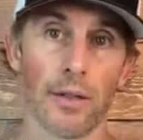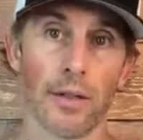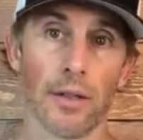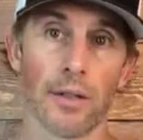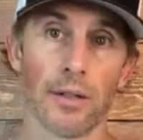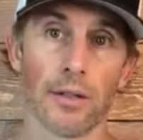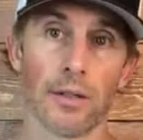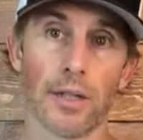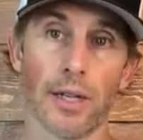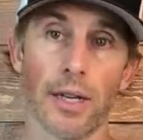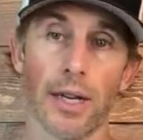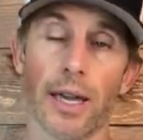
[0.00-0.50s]

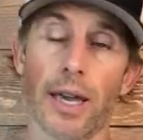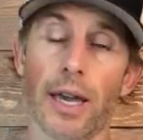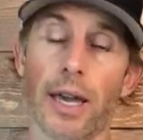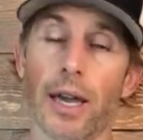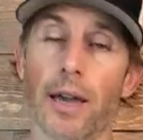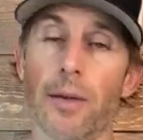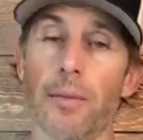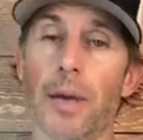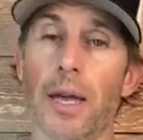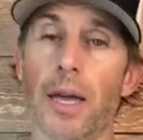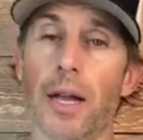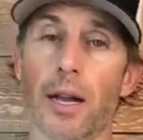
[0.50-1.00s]
It's like, hey
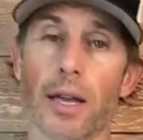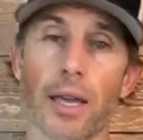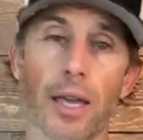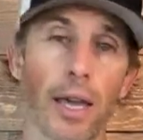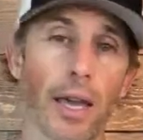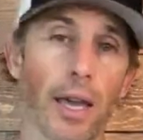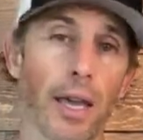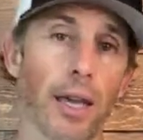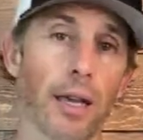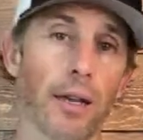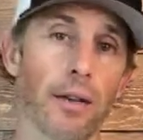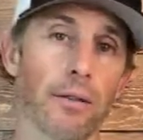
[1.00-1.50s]
man, I
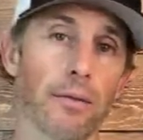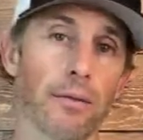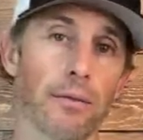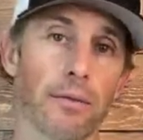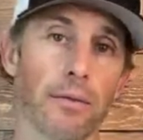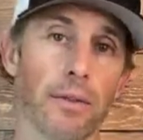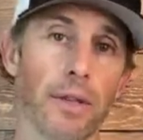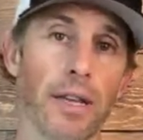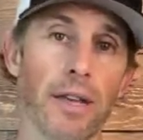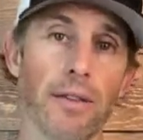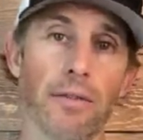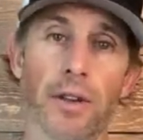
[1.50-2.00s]
can't,
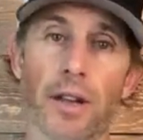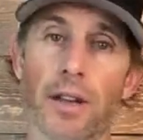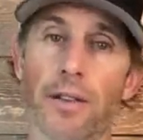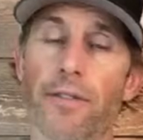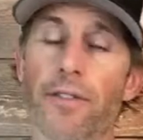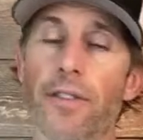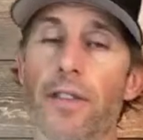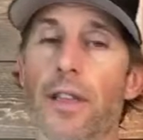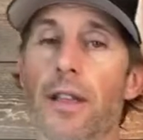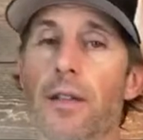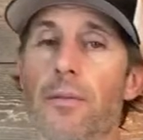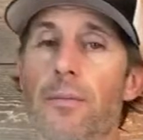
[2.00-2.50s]
even if
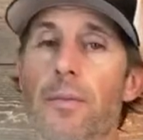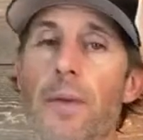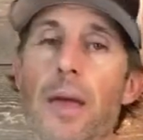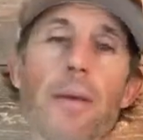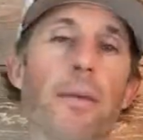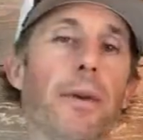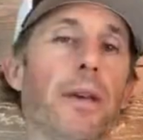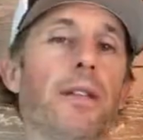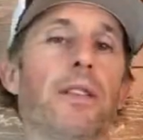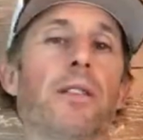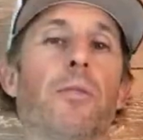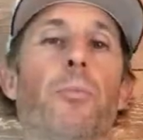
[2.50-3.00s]
maybe
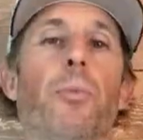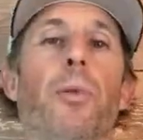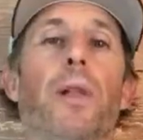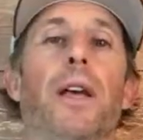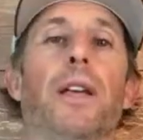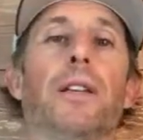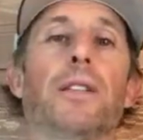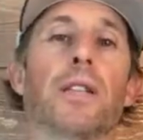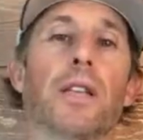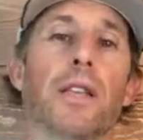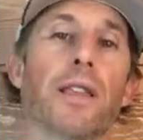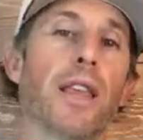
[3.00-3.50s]
it's a place
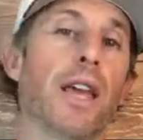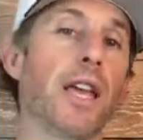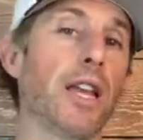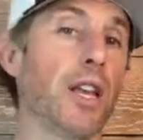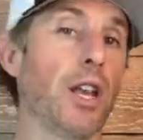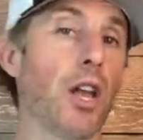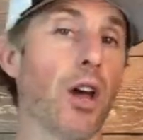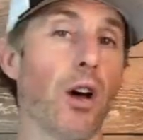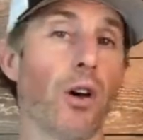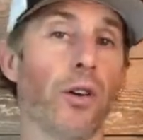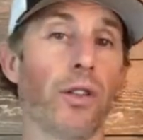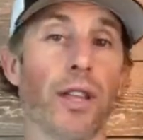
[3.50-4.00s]
that they
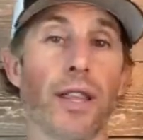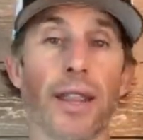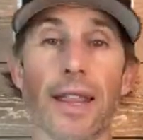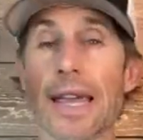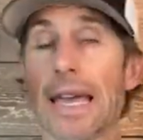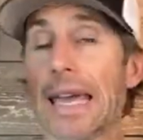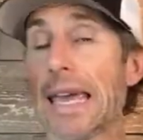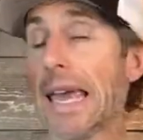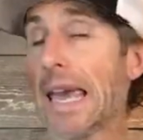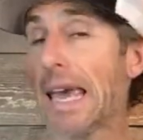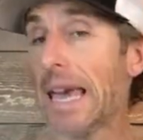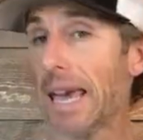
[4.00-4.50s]
know that they
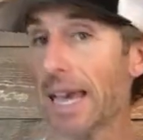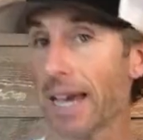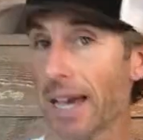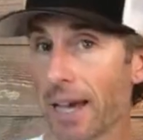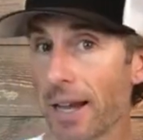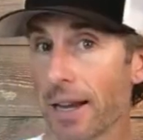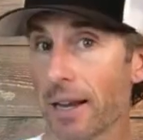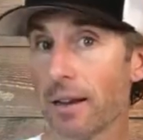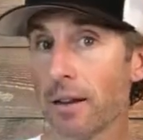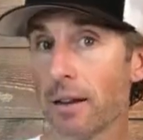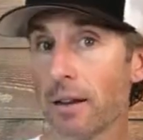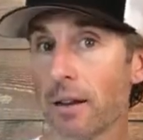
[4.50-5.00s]

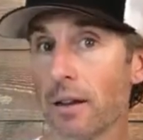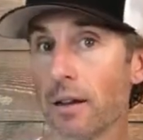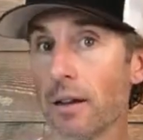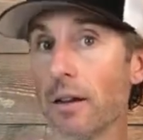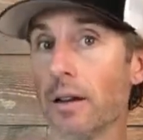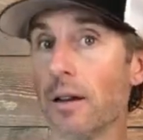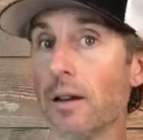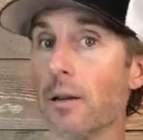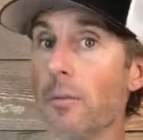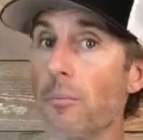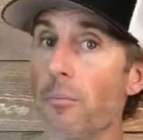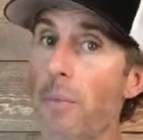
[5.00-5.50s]
can
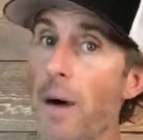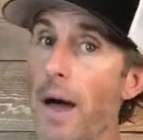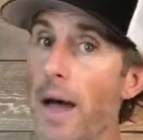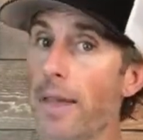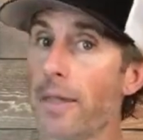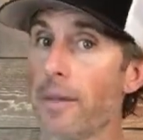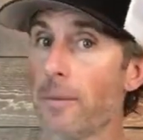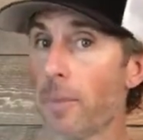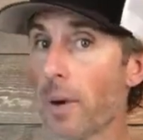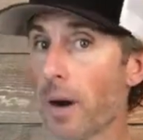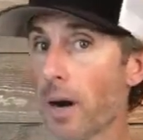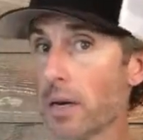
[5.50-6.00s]
buy the
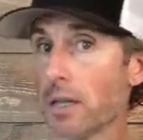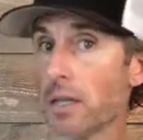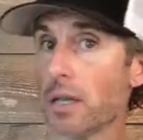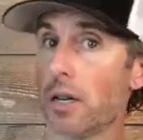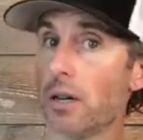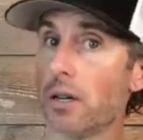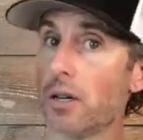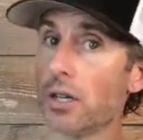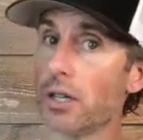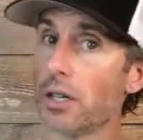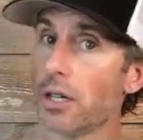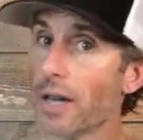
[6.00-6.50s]

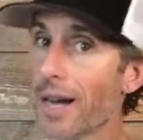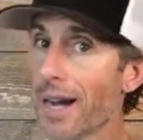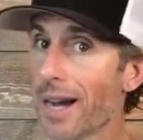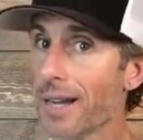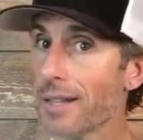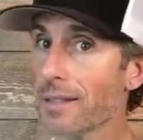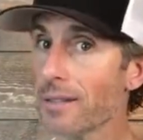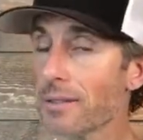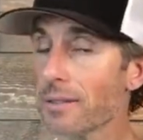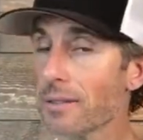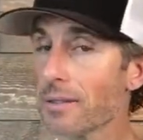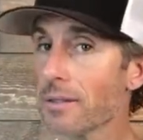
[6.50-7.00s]
bartender
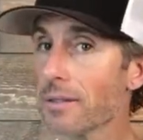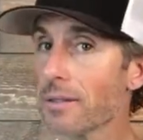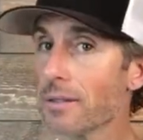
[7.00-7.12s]
shots,